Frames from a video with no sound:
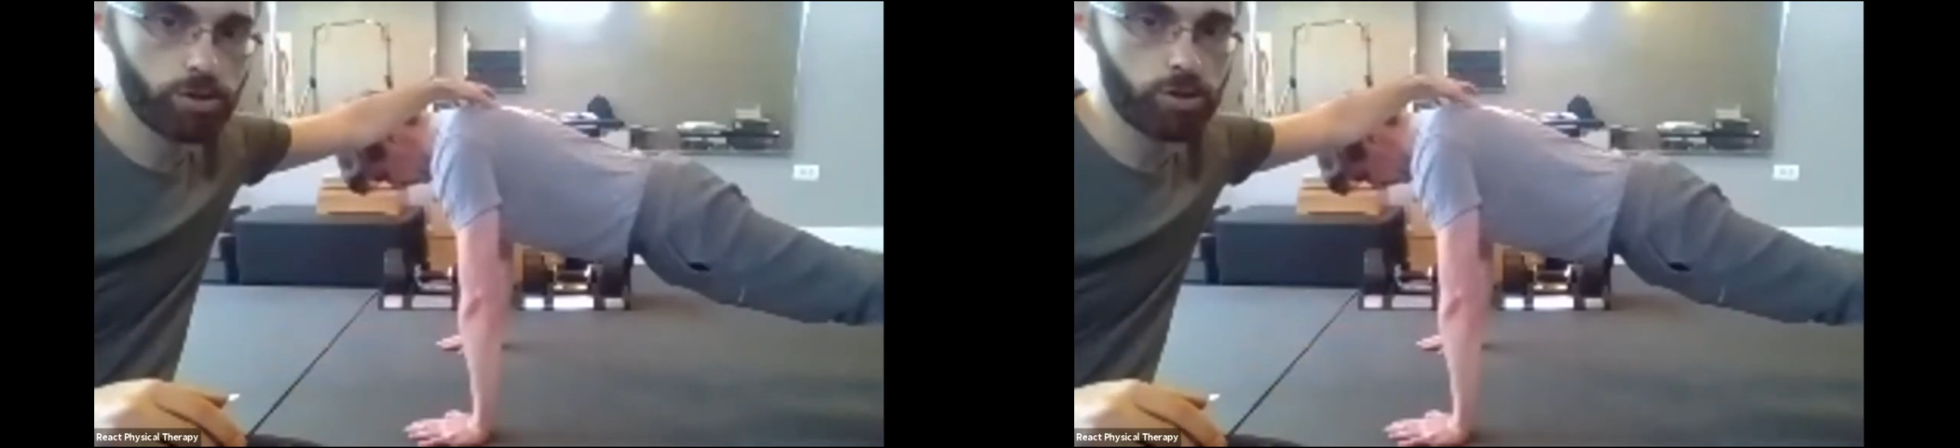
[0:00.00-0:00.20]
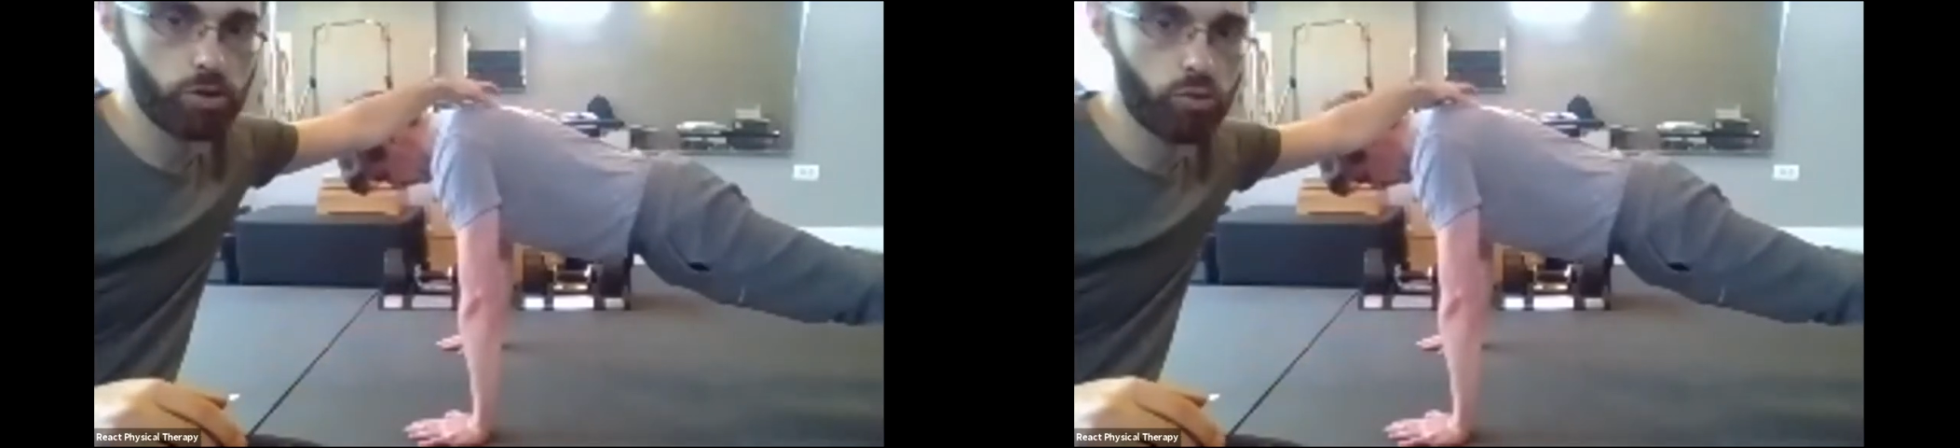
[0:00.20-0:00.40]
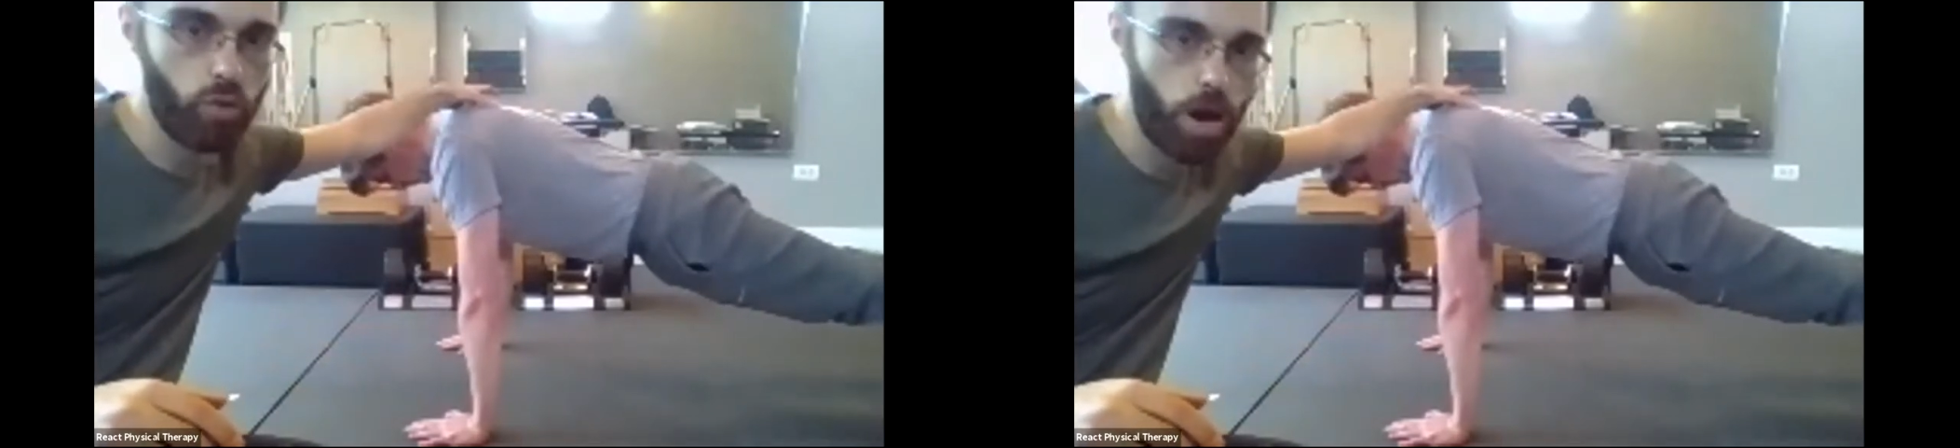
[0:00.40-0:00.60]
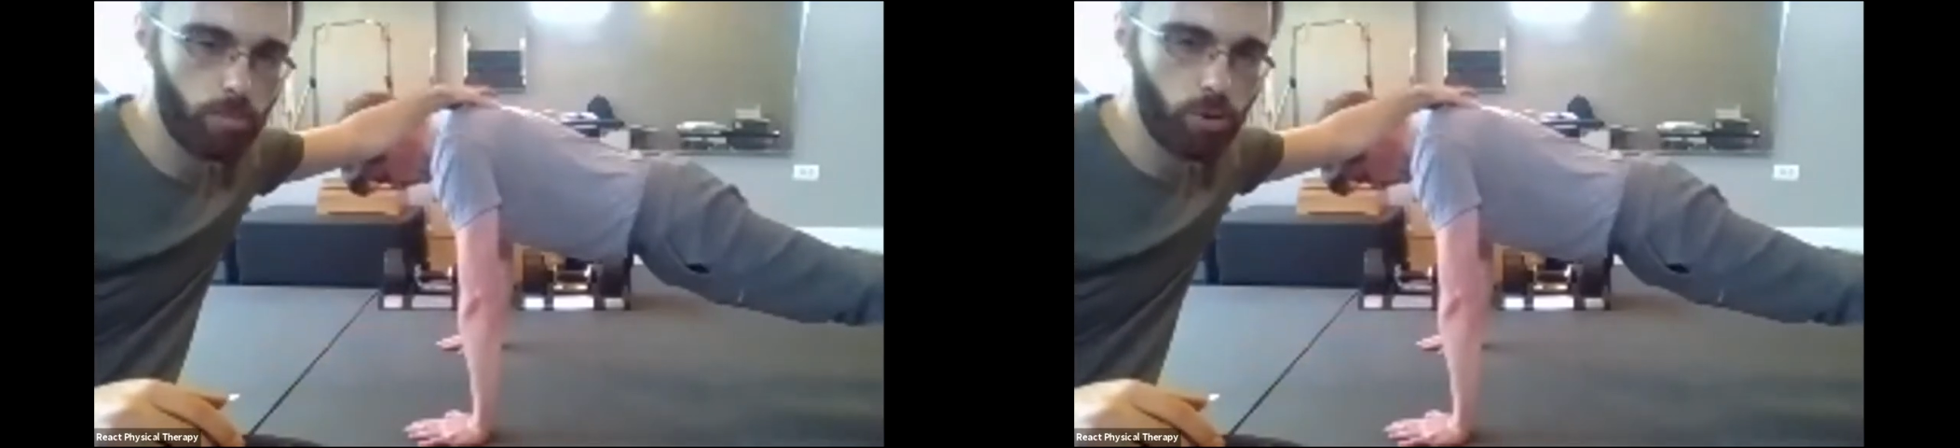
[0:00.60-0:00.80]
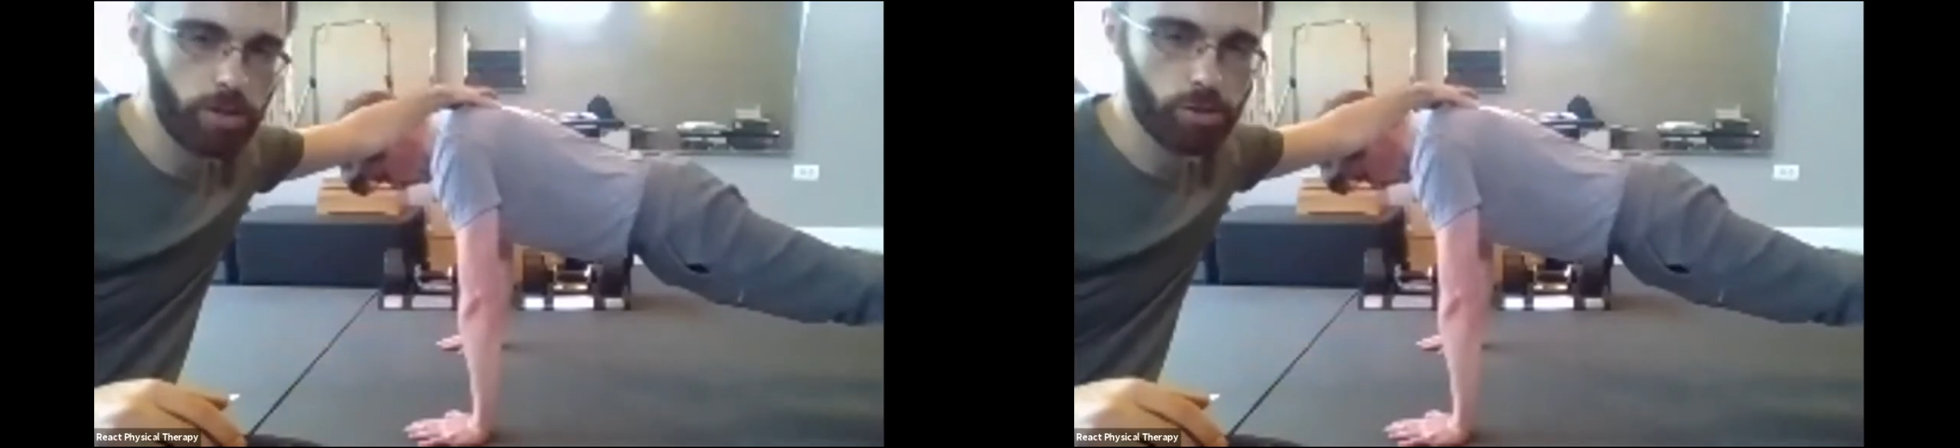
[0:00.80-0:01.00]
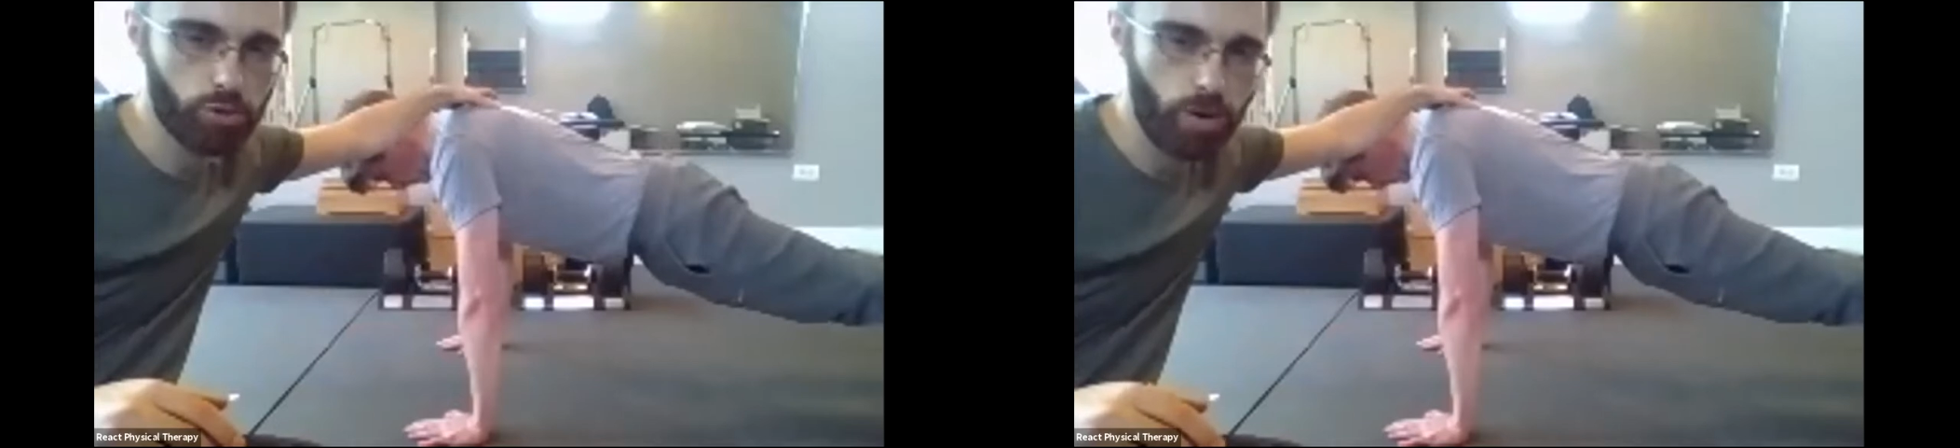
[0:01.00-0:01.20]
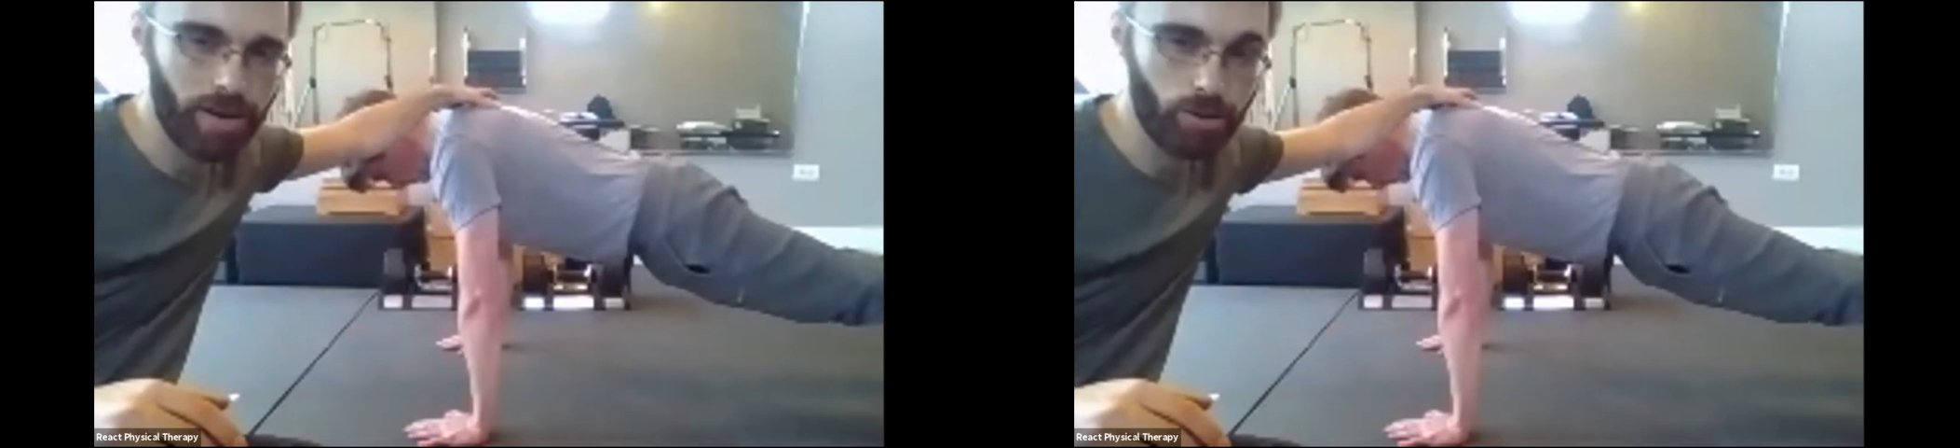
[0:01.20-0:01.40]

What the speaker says: your rhomboids are trying to